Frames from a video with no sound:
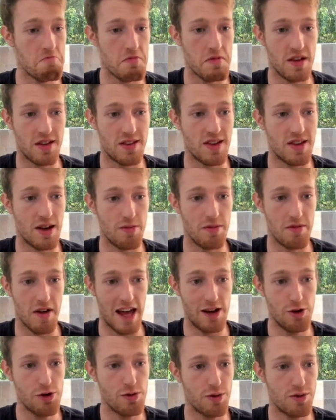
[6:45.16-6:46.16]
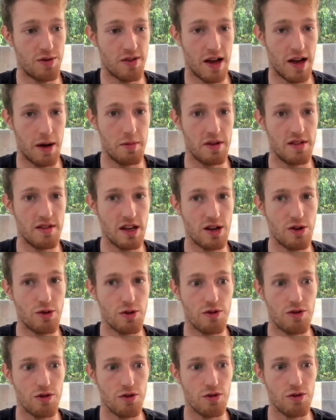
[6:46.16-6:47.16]
some value, or sum is
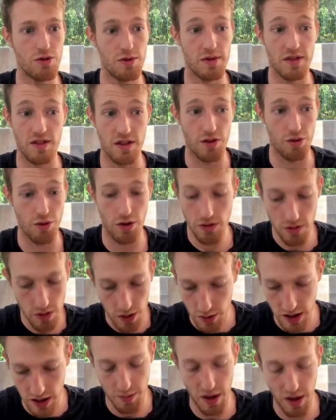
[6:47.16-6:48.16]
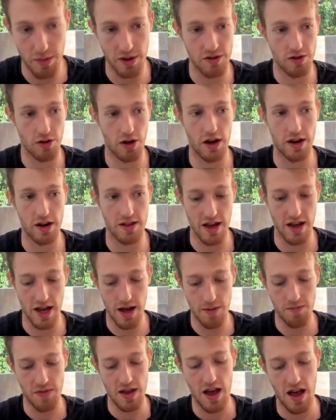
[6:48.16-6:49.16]
equal to 0. We can maybe start it
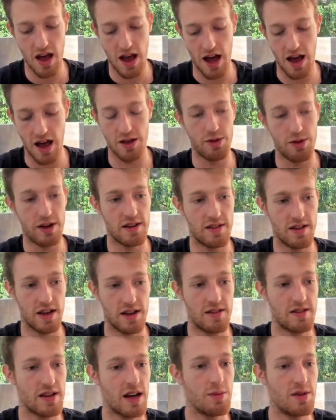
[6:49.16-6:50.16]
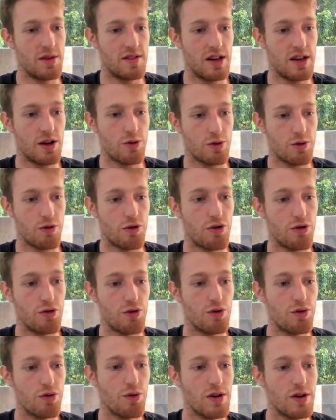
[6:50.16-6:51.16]
there. And then we can say sum is equal
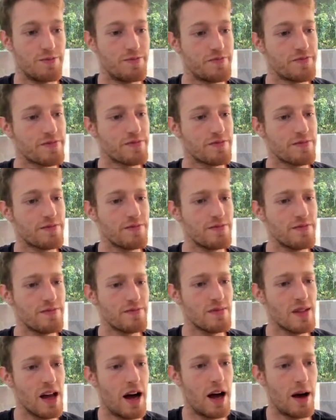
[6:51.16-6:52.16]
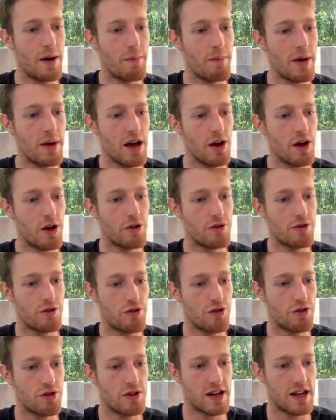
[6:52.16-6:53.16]
to
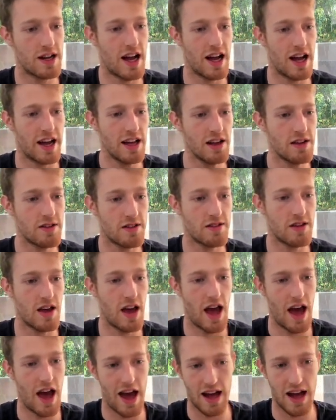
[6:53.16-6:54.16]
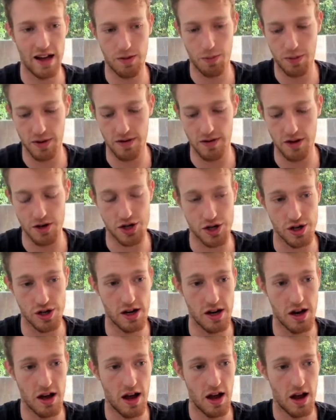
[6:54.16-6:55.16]
student heights at
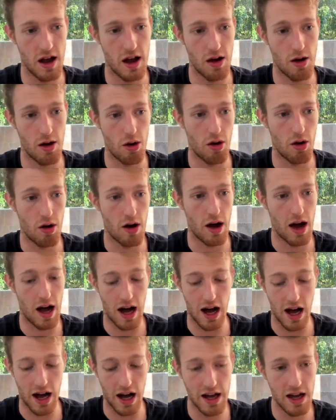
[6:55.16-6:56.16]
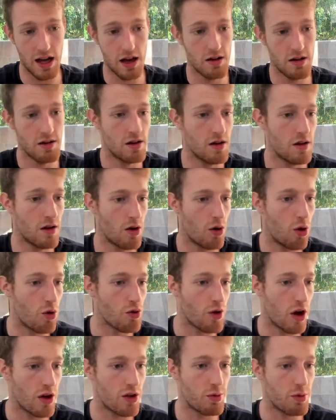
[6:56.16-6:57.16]
position I. Or
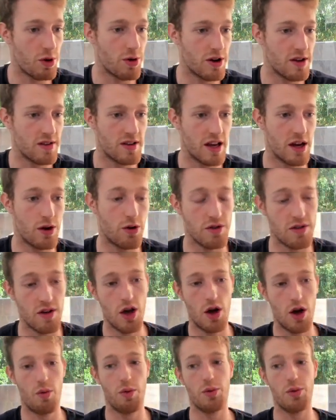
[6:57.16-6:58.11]
rather, we want to say, because we